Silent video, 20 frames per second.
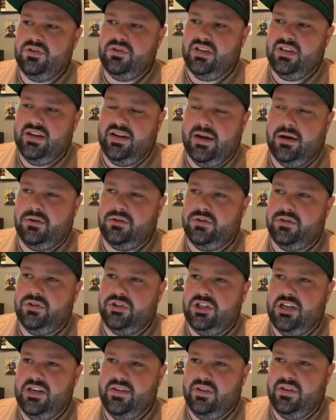set out to
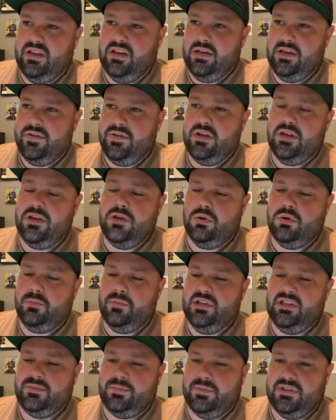achieve anything, you want to
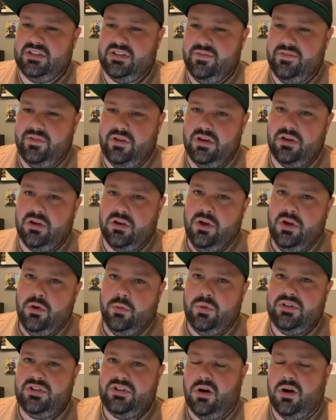be specific.
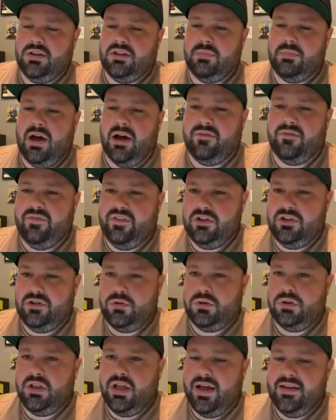We talked about
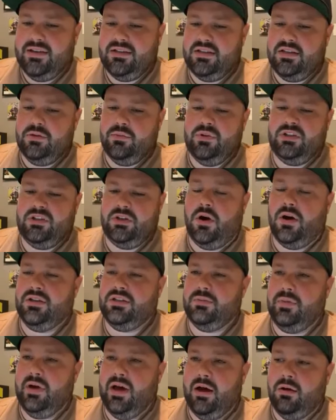visualizing. We talked
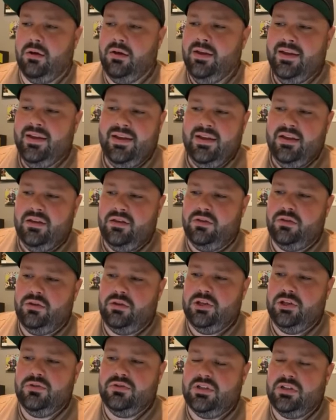about
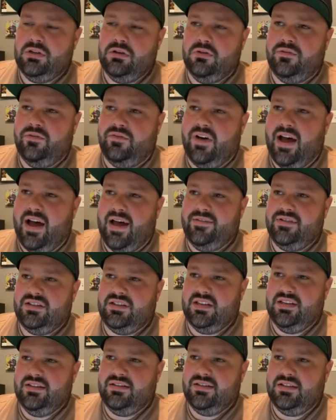using your 5
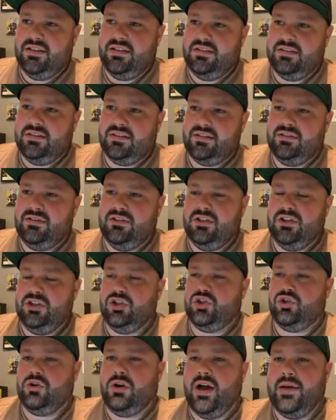senses to
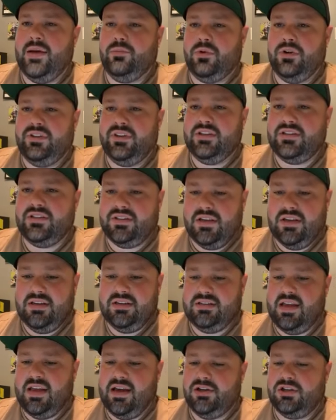describe what this thing
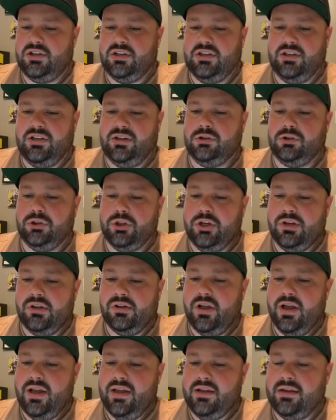is actually going to look
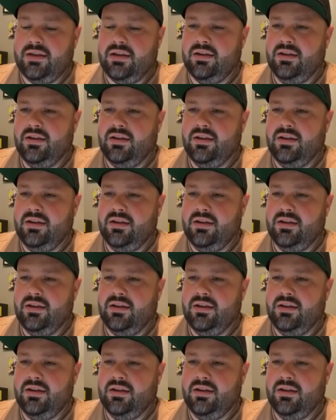like